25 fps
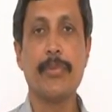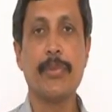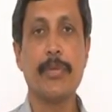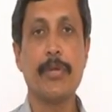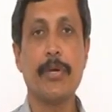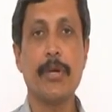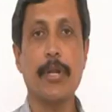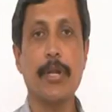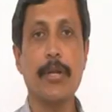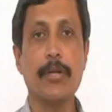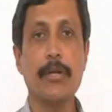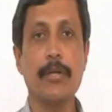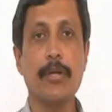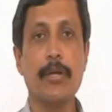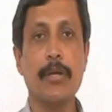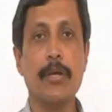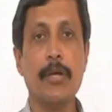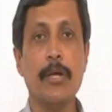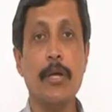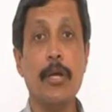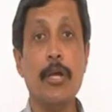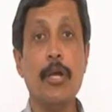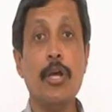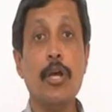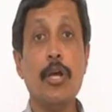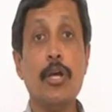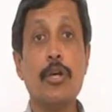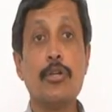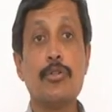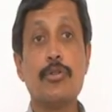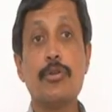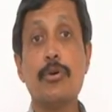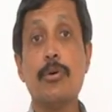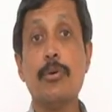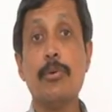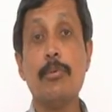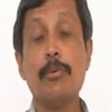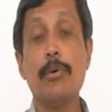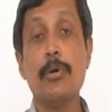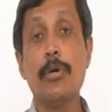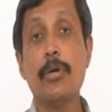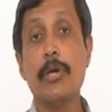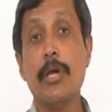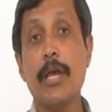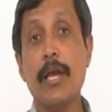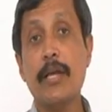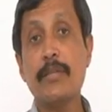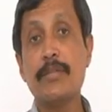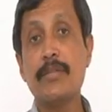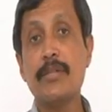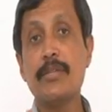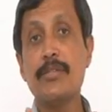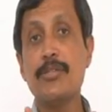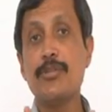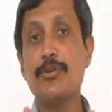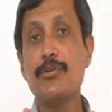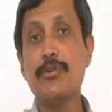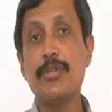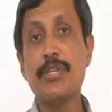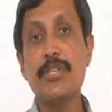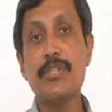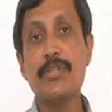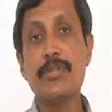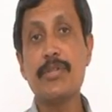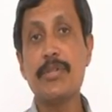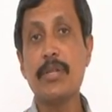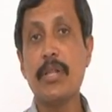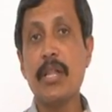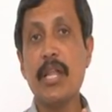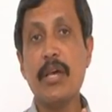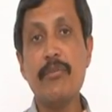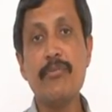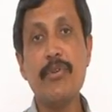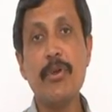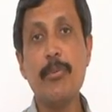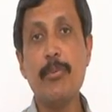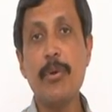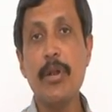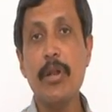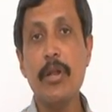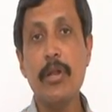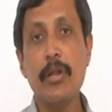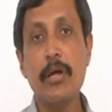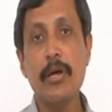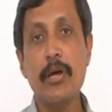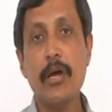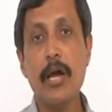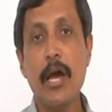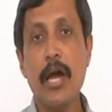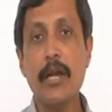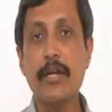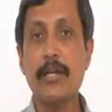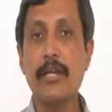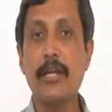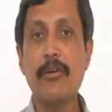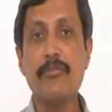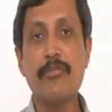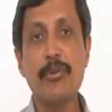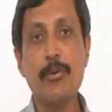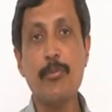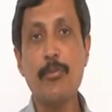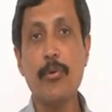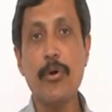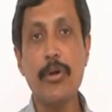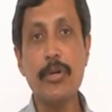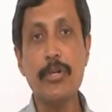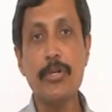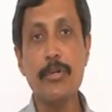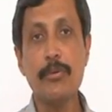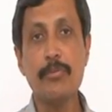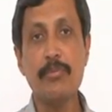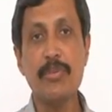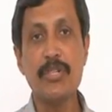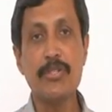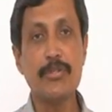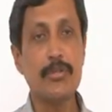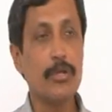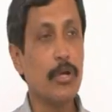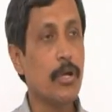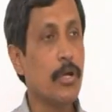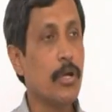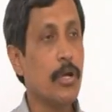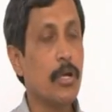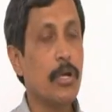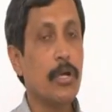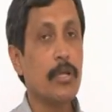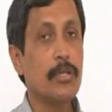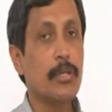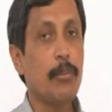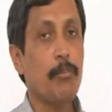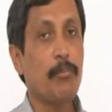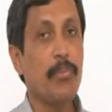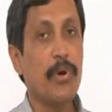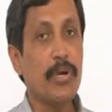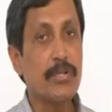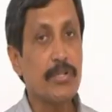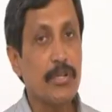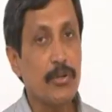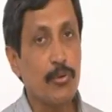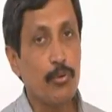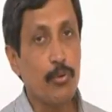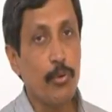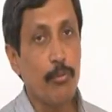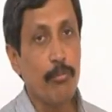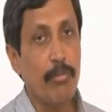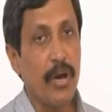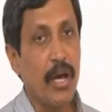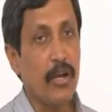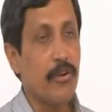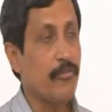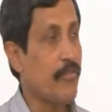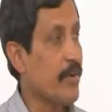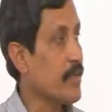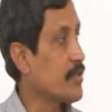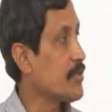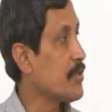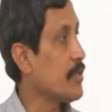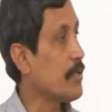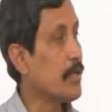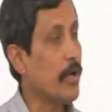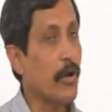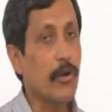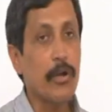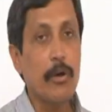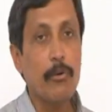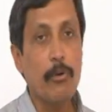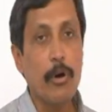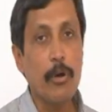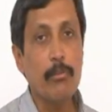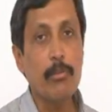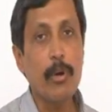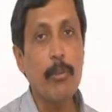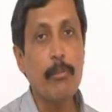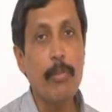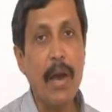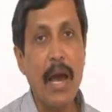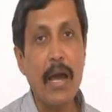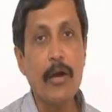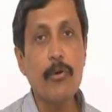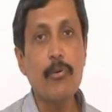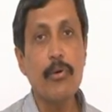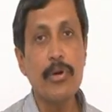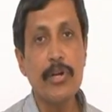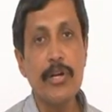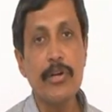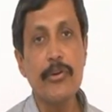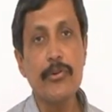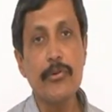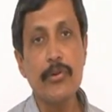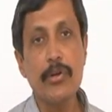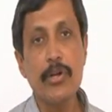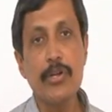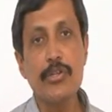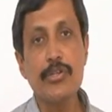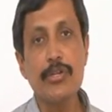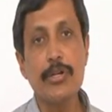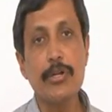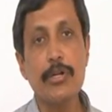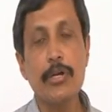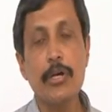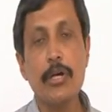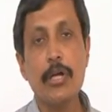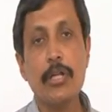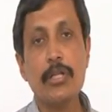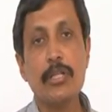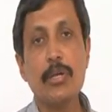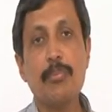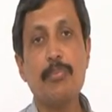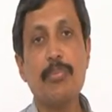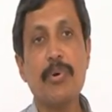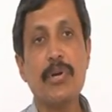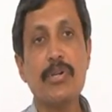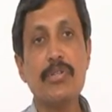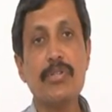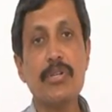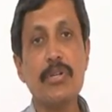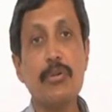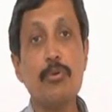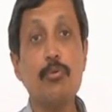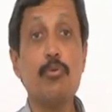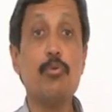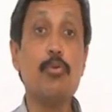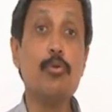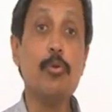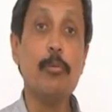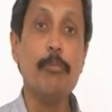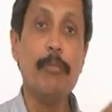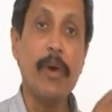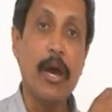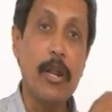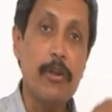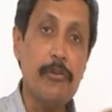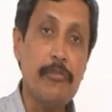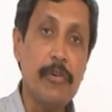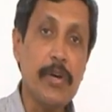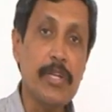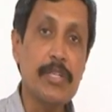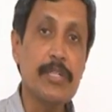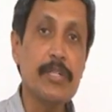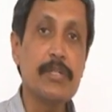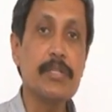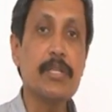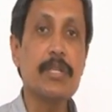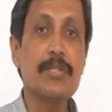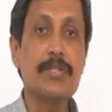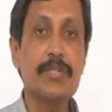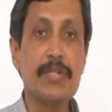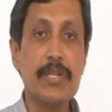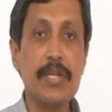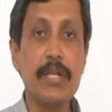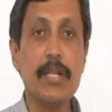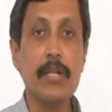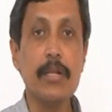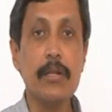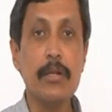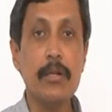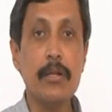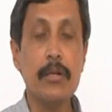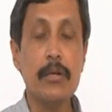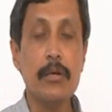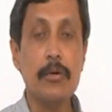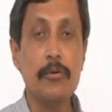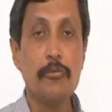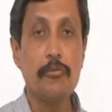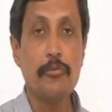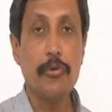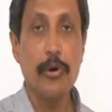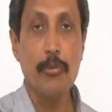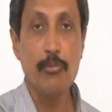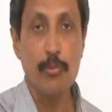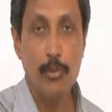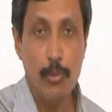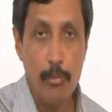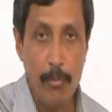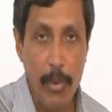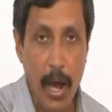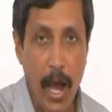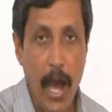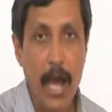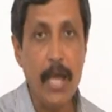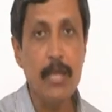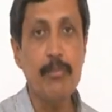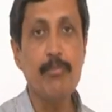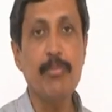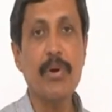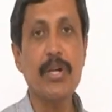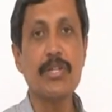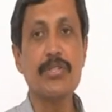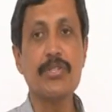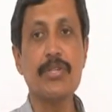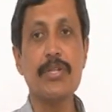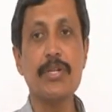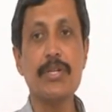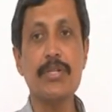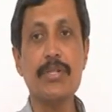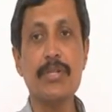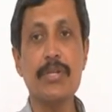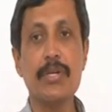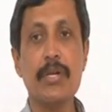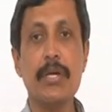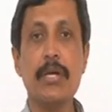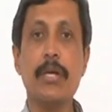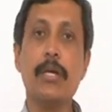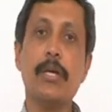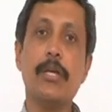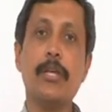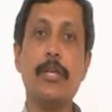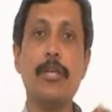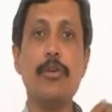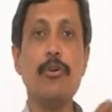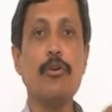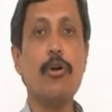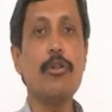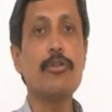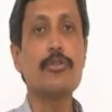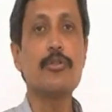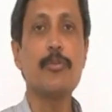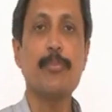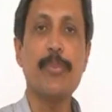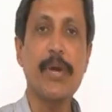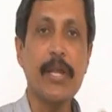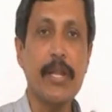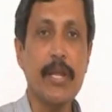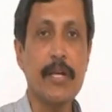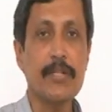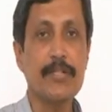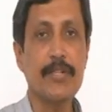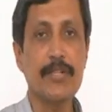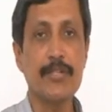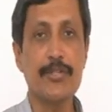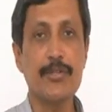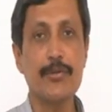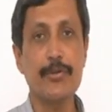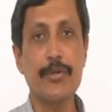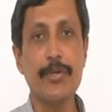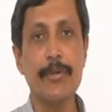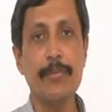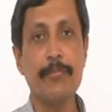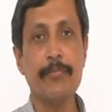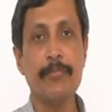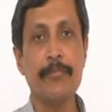Correct. So, excess duty is leviable at every point, means the person who manufactured on my backward integration, the person who manufactured the steel from whom I purchased, he also paid excess duty.